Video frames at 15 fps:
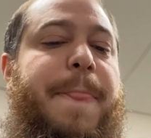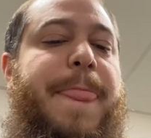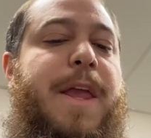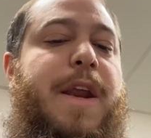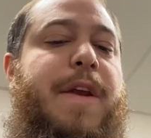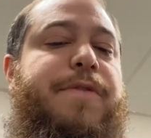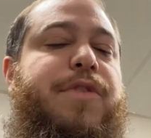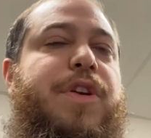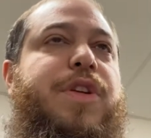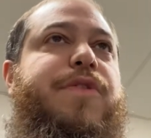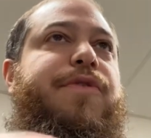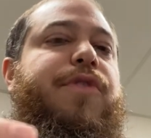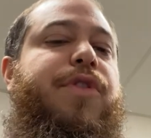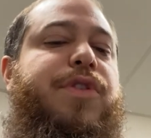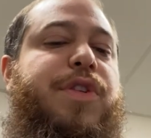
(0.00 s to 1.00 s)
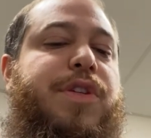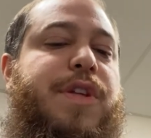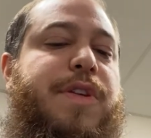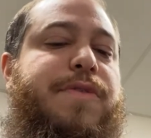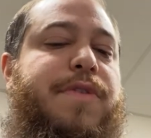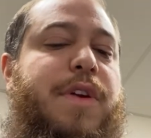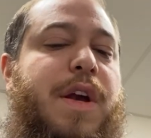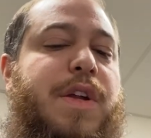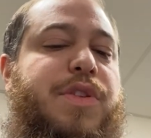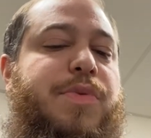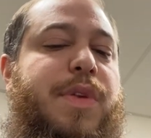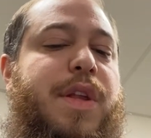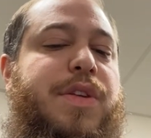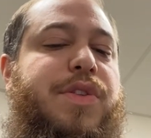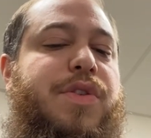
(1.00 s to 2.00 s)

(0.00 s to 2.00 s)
And after each verse it says, for God is with us.